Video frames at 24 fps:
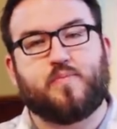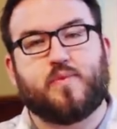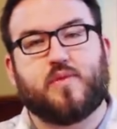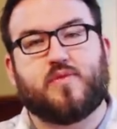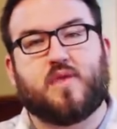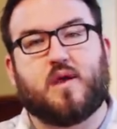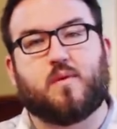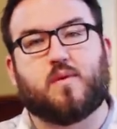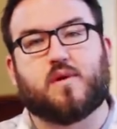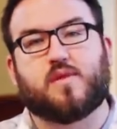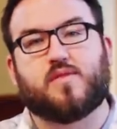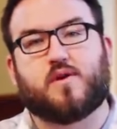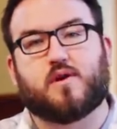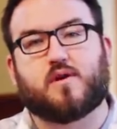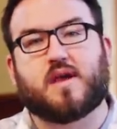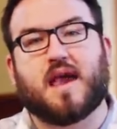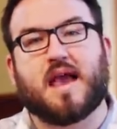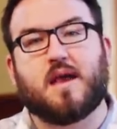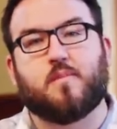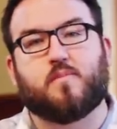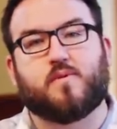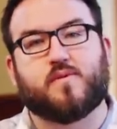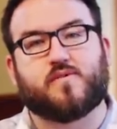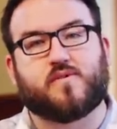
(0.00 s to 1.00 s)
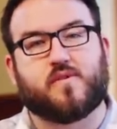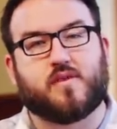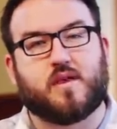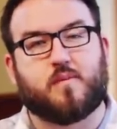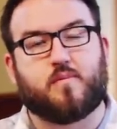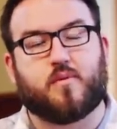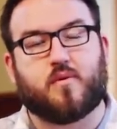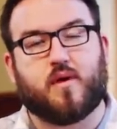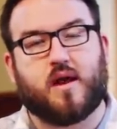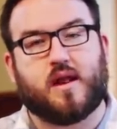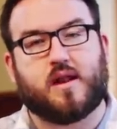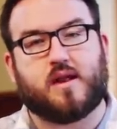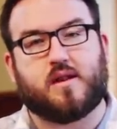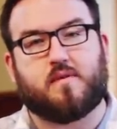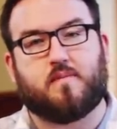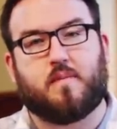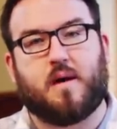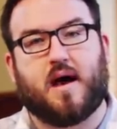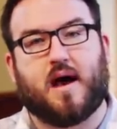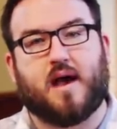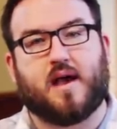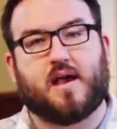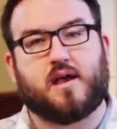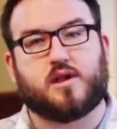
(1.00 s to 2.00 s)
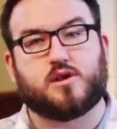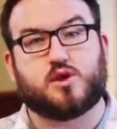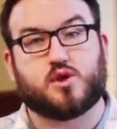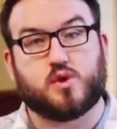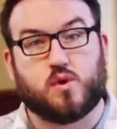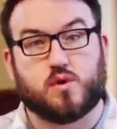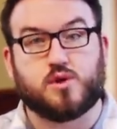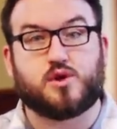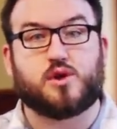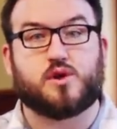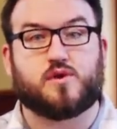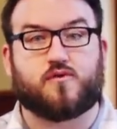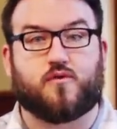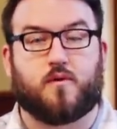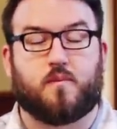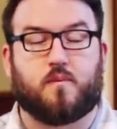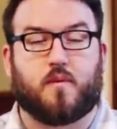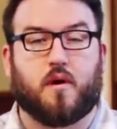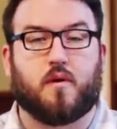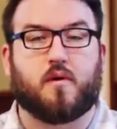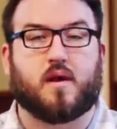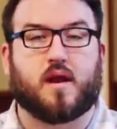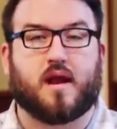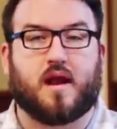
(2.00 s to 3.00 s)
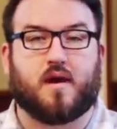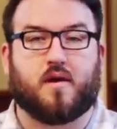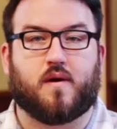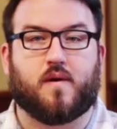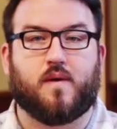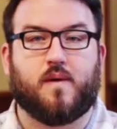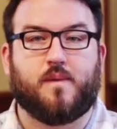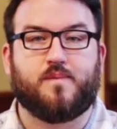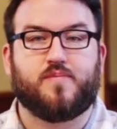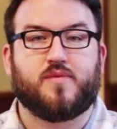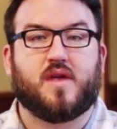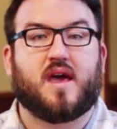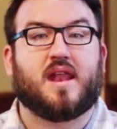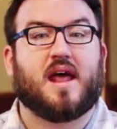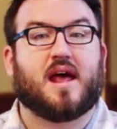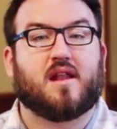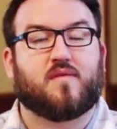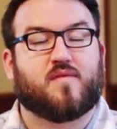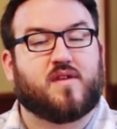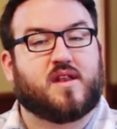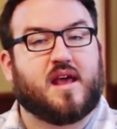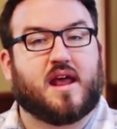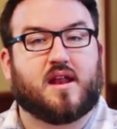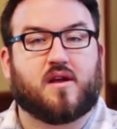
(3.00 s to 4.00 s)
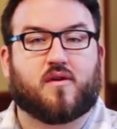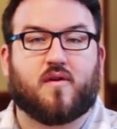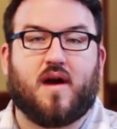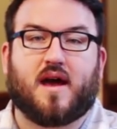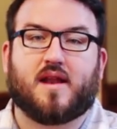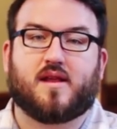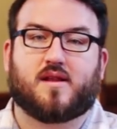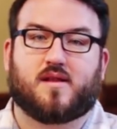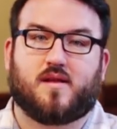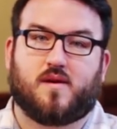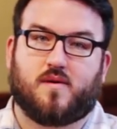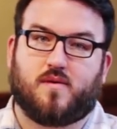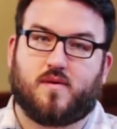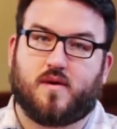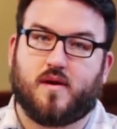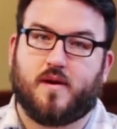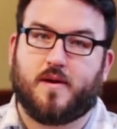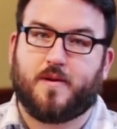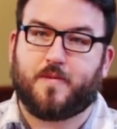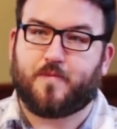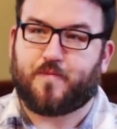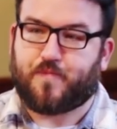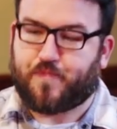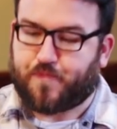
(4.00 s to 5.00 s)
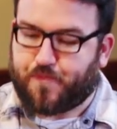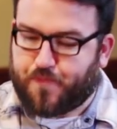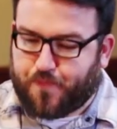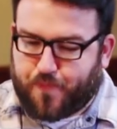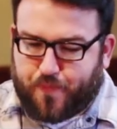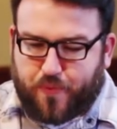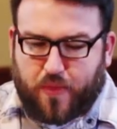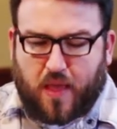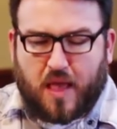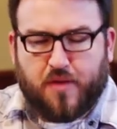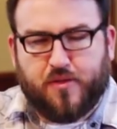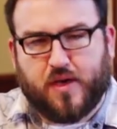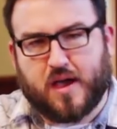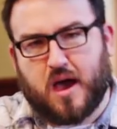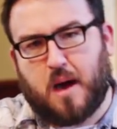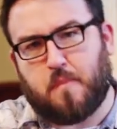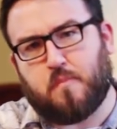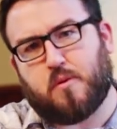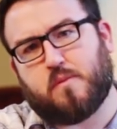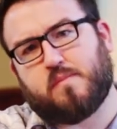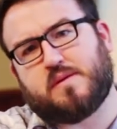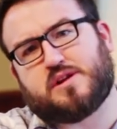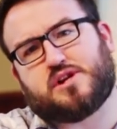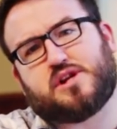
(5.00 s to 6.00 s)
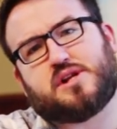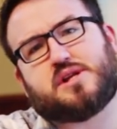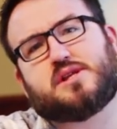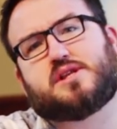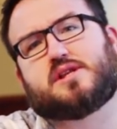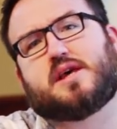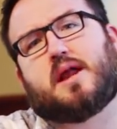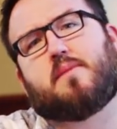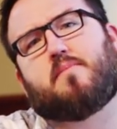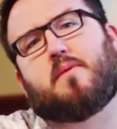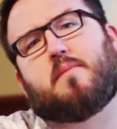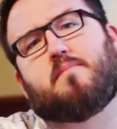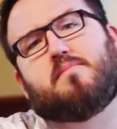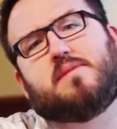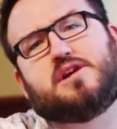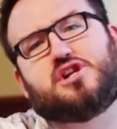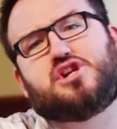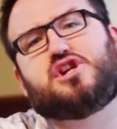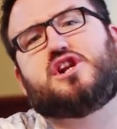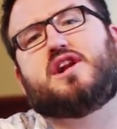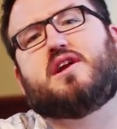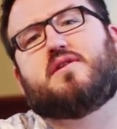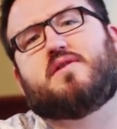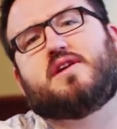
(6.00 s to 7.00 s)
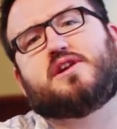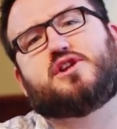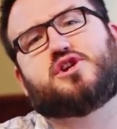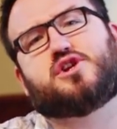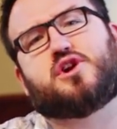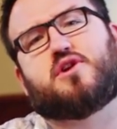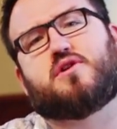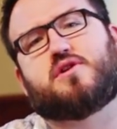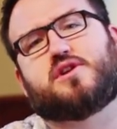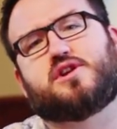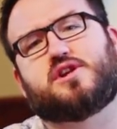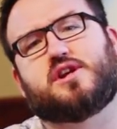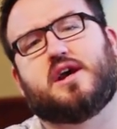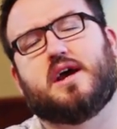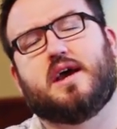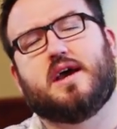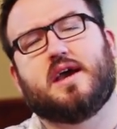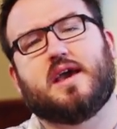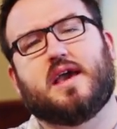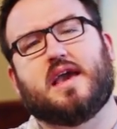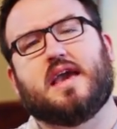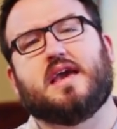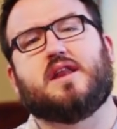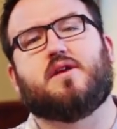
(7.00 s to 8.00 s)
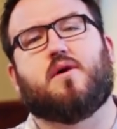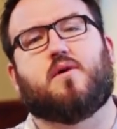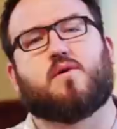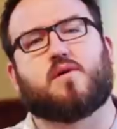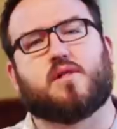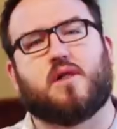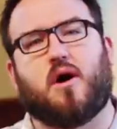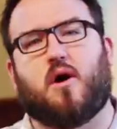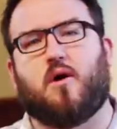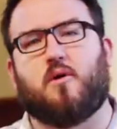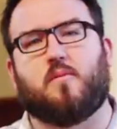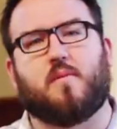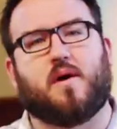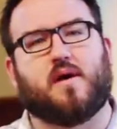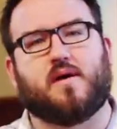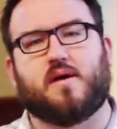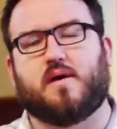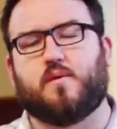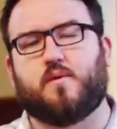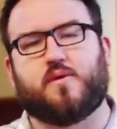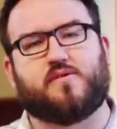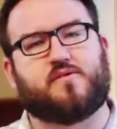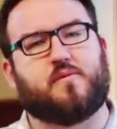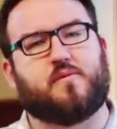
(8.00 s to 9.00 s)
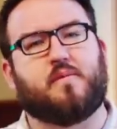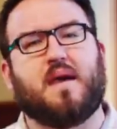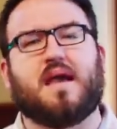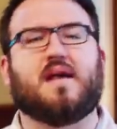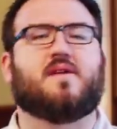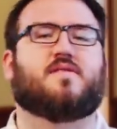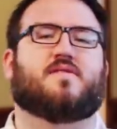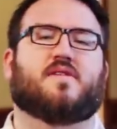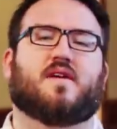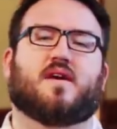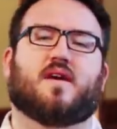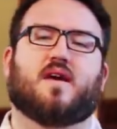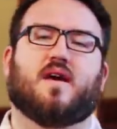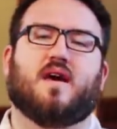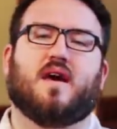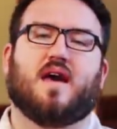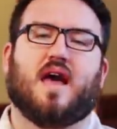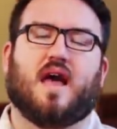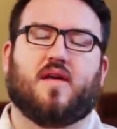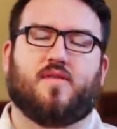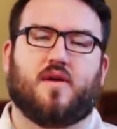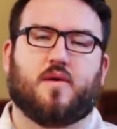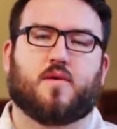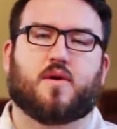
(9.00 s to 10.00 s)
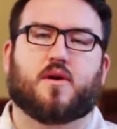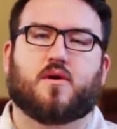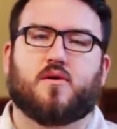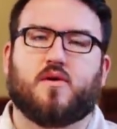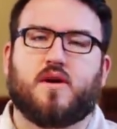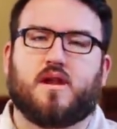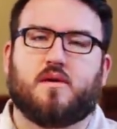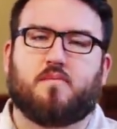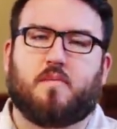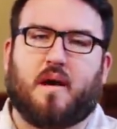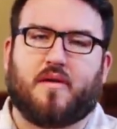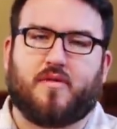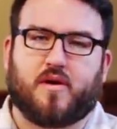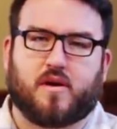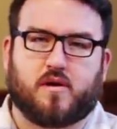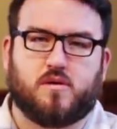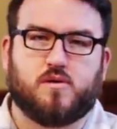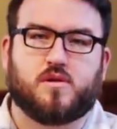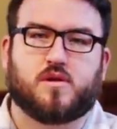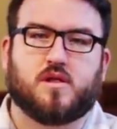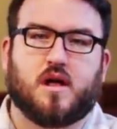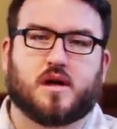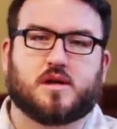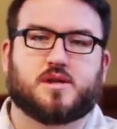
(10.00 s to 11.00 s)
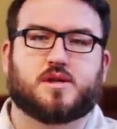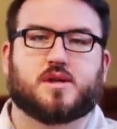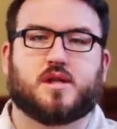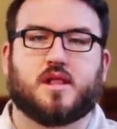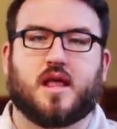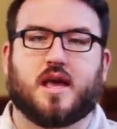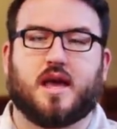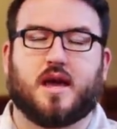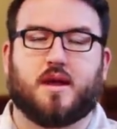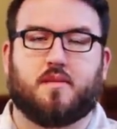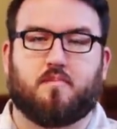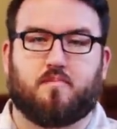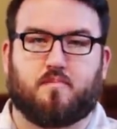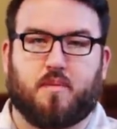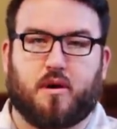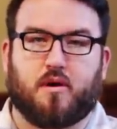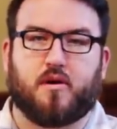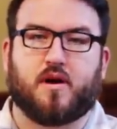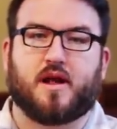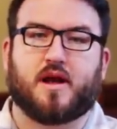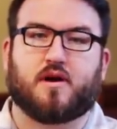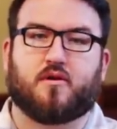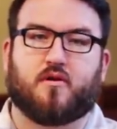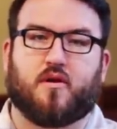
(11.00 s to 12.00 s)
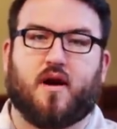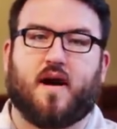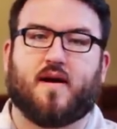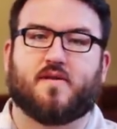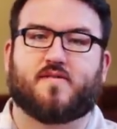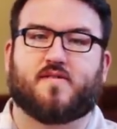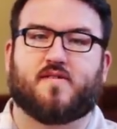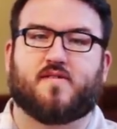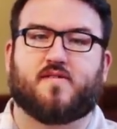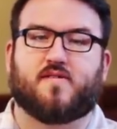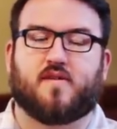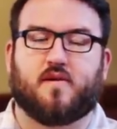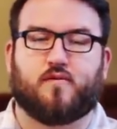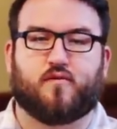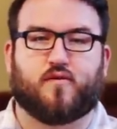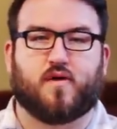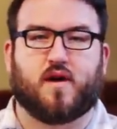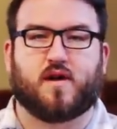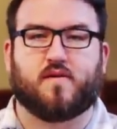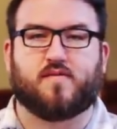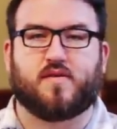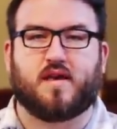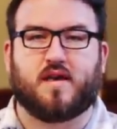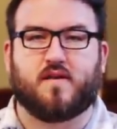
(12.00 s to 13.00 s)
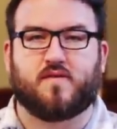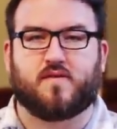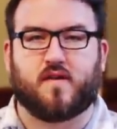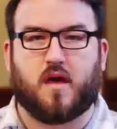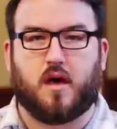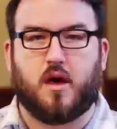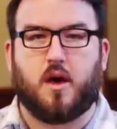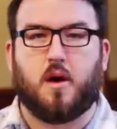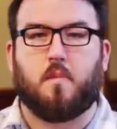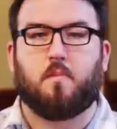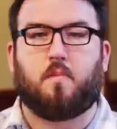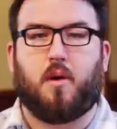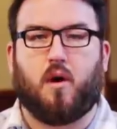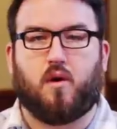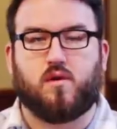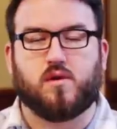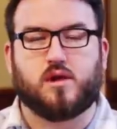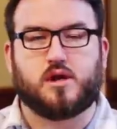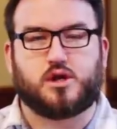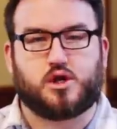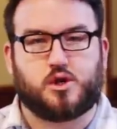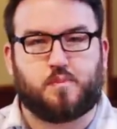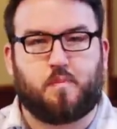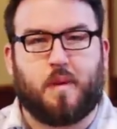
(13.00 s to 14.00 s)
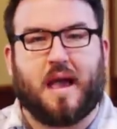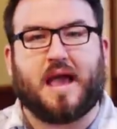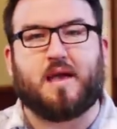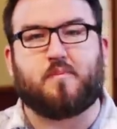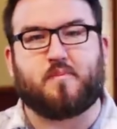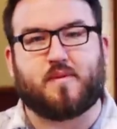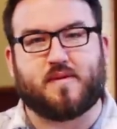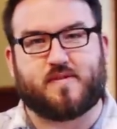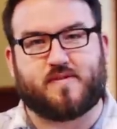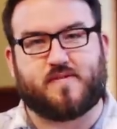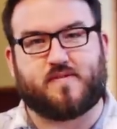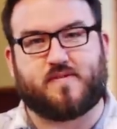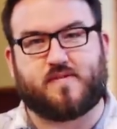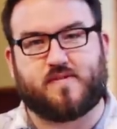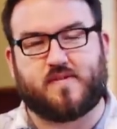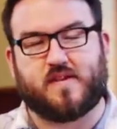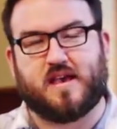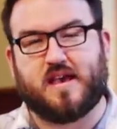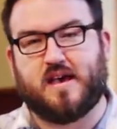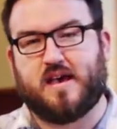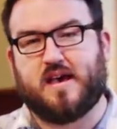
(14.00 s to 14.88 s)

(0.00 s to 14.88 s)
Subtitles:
Their camp was liberated by soldiers from Broken Arrow. And out of a debt of gratitude, they got permission to set up a missionary church in Oklahoma. It was amazing. And they were greeted by the Ku Klux Klan burning crosses in front of these Polish papists.